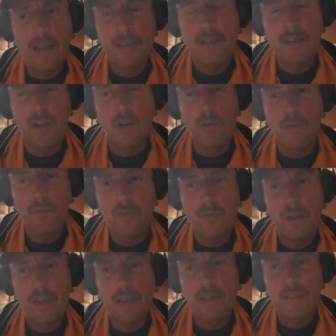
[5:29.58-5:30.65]
don't
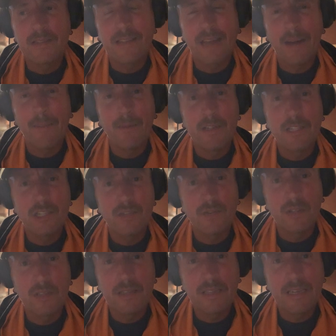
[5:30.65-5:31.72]
think it's that much of
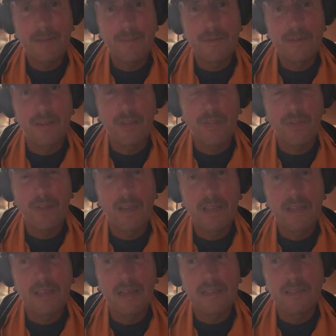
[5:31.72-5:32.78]
a leap to
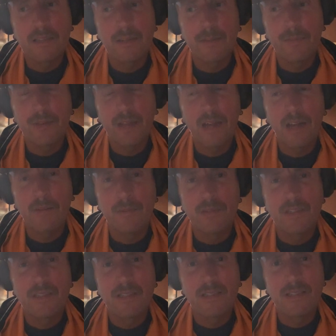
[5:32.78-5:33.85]
think that
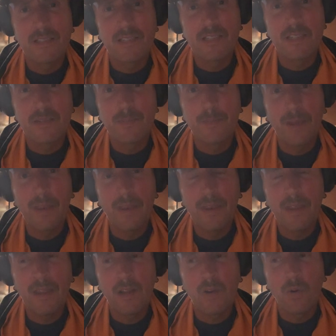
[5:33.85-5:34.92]
sometimes
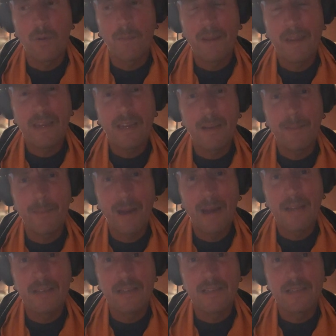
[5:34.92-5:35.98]
spending or making
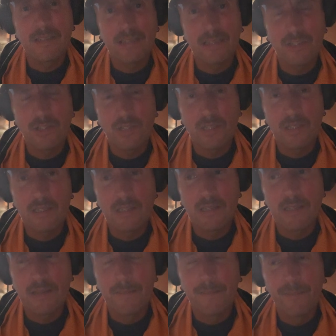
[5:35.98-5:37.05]
bad
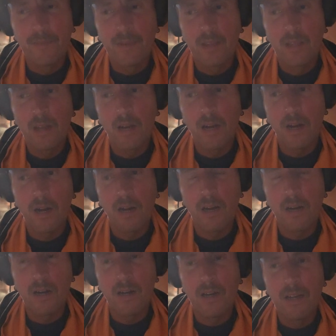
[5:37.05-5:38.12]
decisions
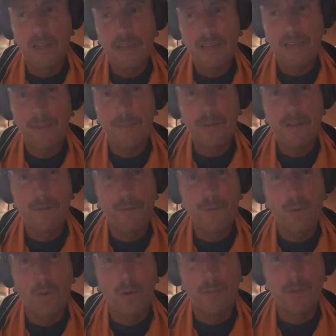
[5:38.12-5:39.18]
can be a
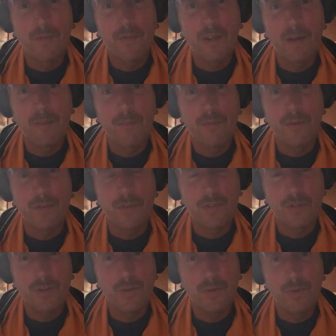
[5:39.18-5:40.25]
form of comfort
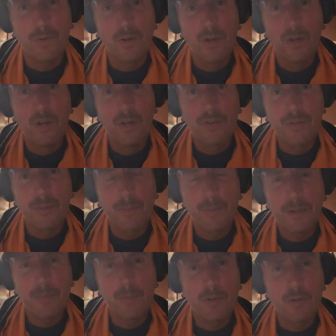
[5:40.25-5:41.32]
too, to
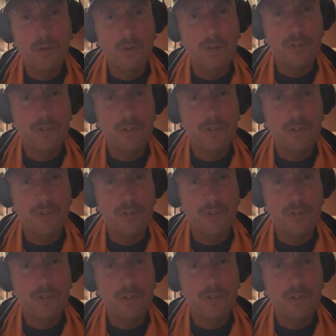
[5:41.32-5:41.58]
people who are